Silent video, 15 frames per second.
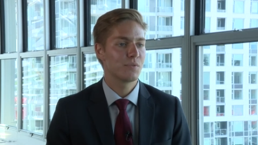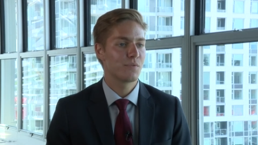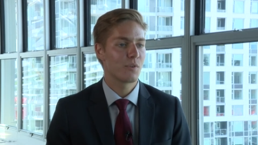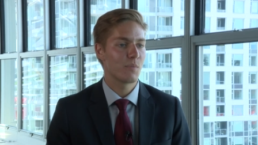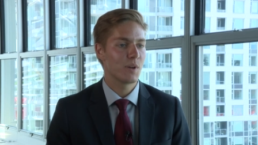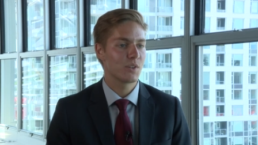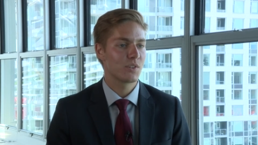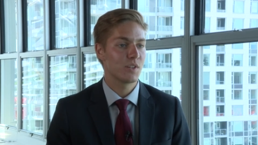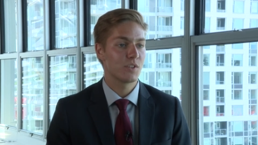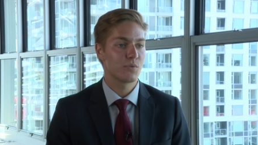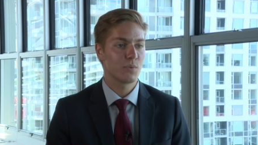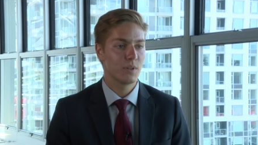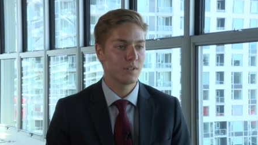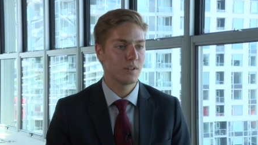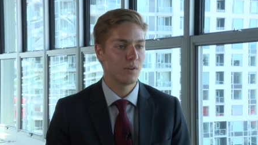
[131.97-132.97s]
formation has
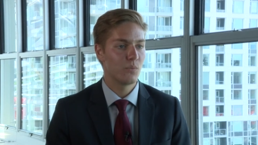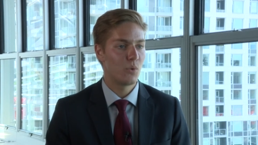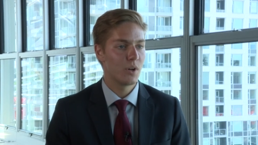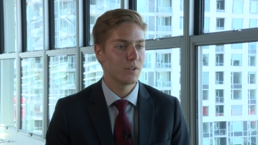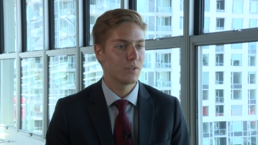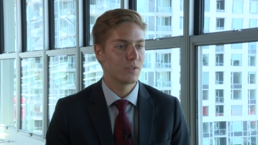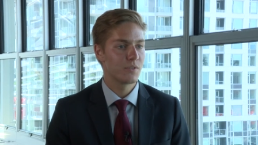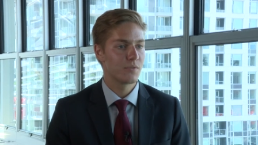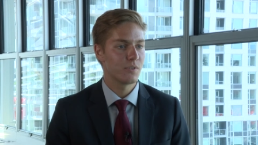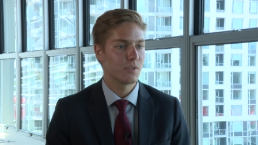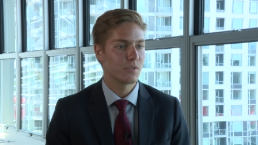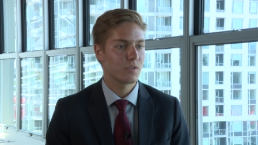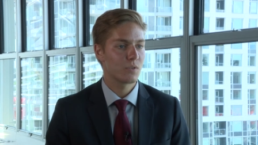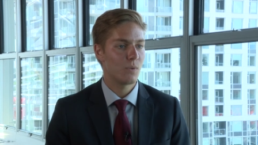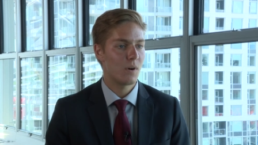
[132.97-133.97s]
really done wonders for your
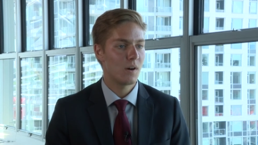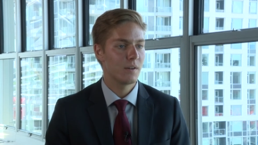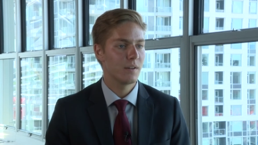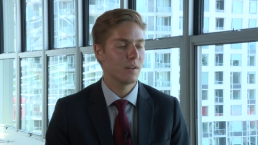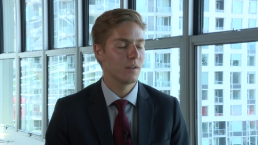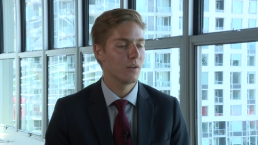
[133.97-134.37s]
squad.